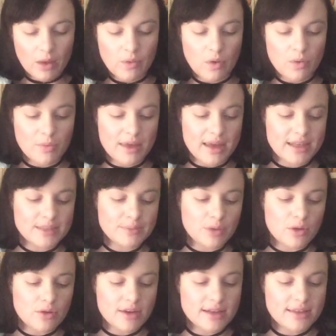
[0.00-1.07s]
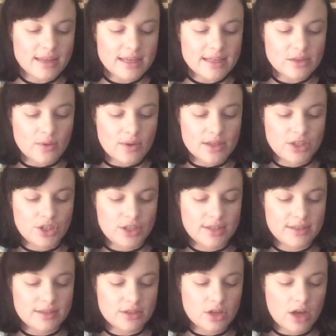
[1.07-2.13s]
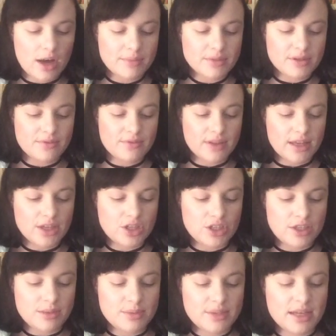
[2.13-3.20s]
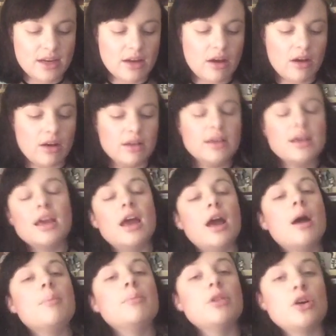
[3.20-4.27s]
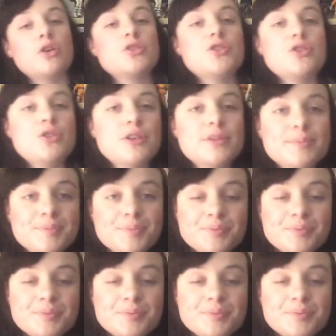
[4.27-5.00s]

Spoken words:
We will be exploring these questions and types of relationships in our blog tour.